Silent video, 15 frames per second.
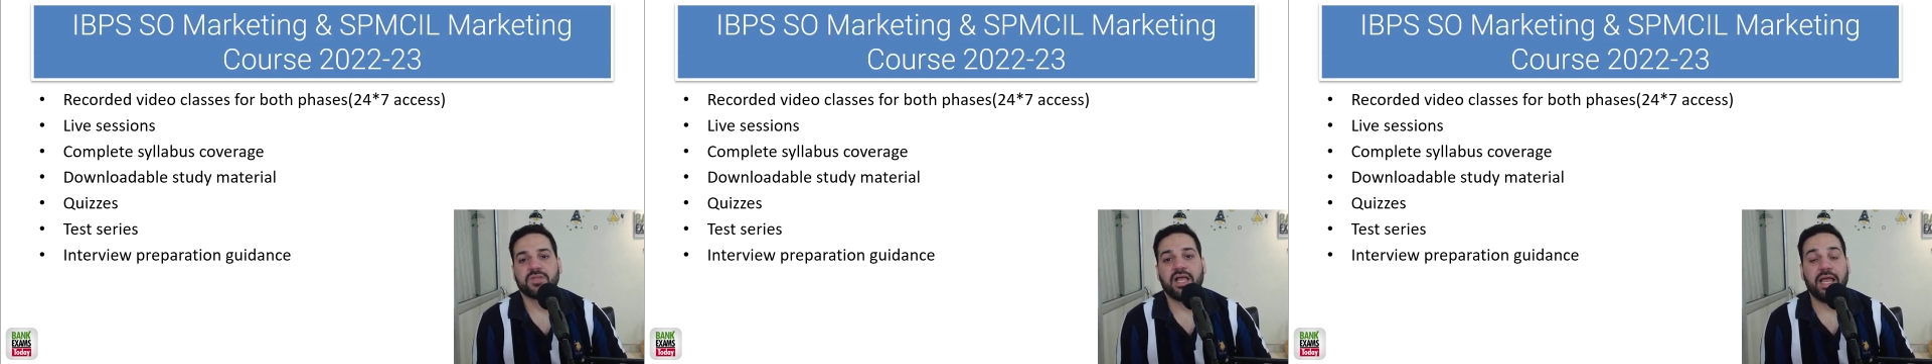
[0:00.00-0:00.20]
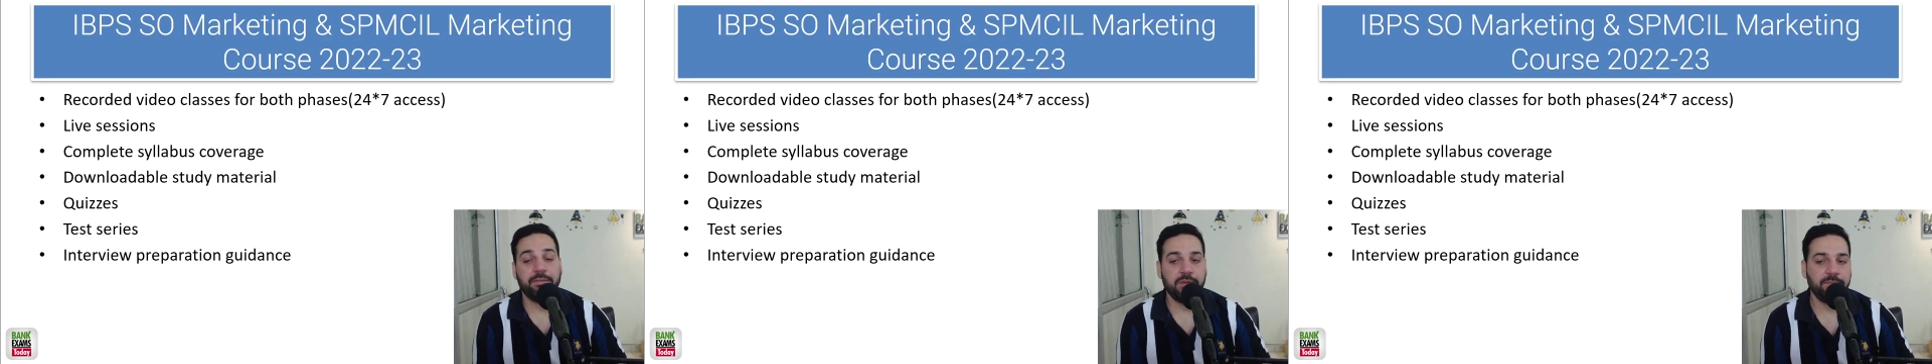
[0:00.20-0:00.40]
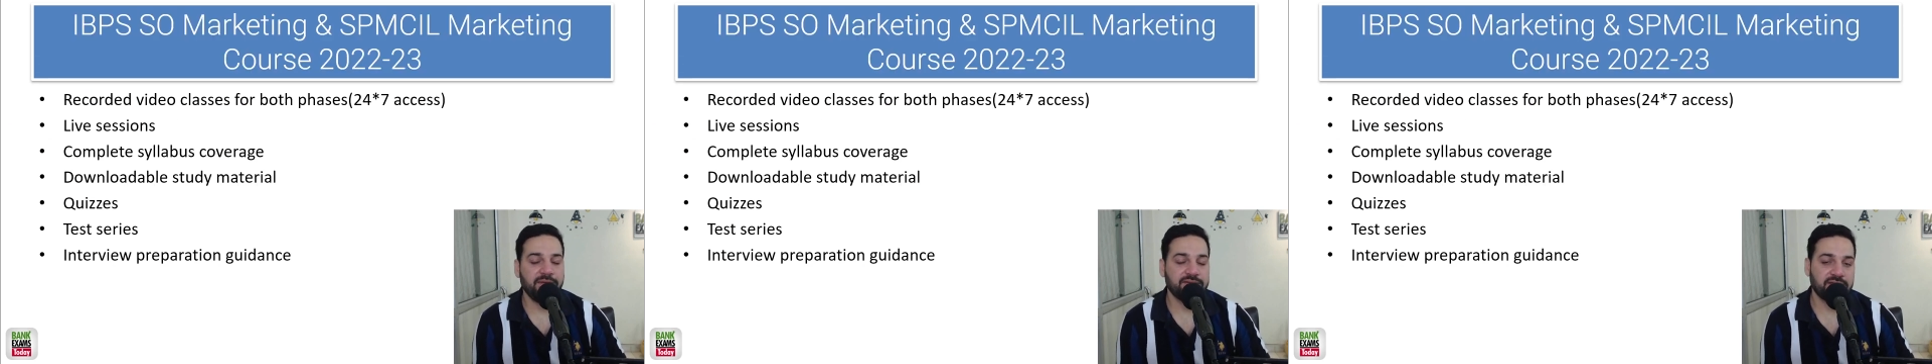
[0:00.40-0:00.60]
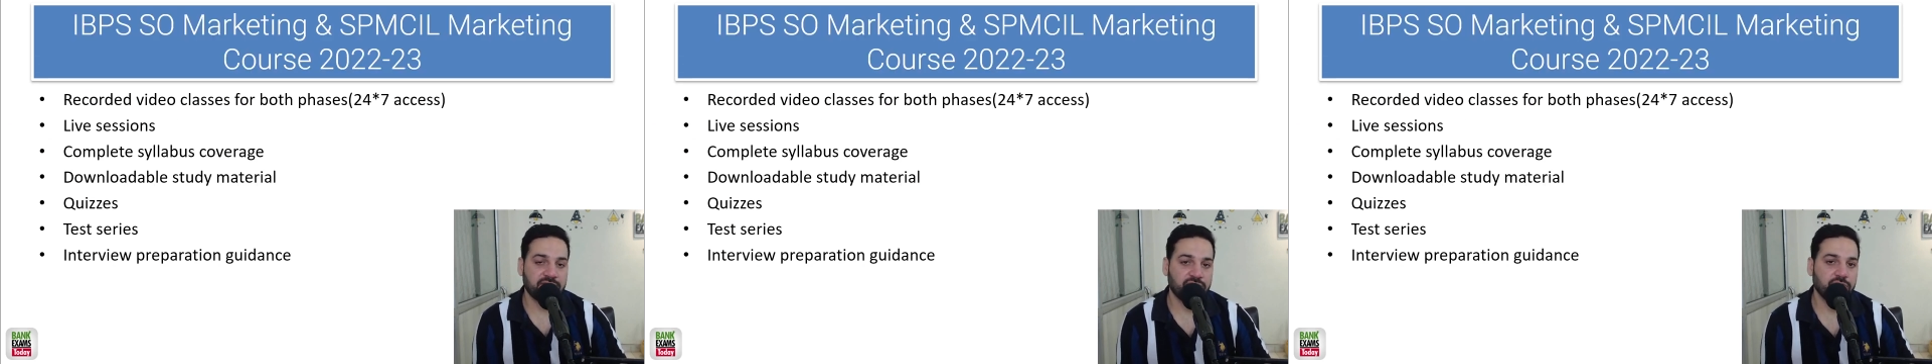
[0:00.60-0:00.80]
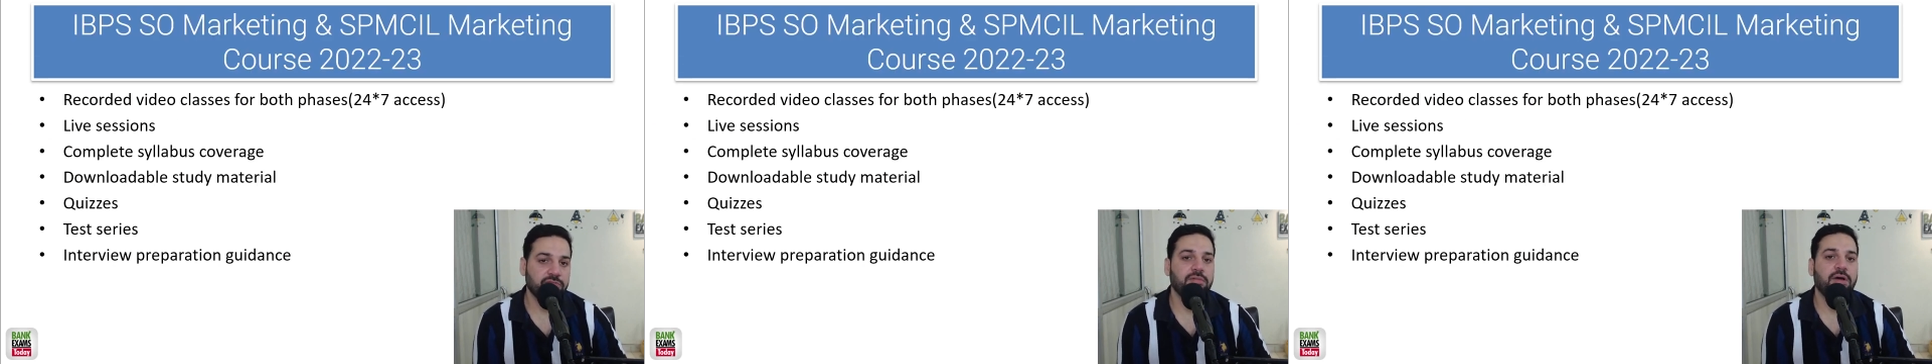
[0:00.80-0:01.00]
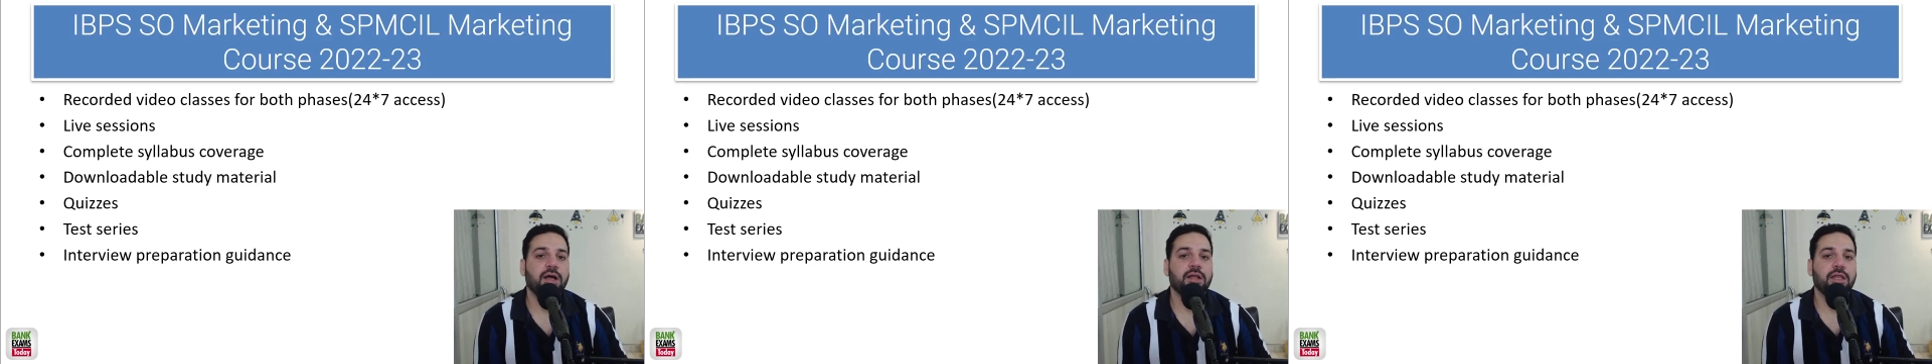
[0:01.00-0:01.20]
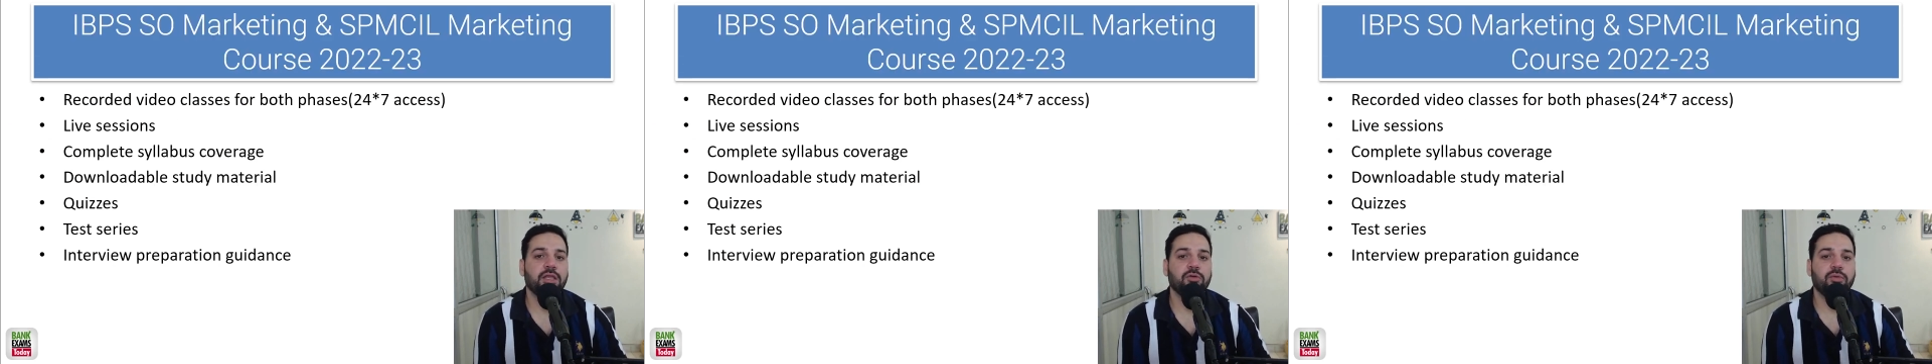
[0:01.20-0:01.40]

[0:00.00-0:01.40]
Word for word: IBPS SO Marketing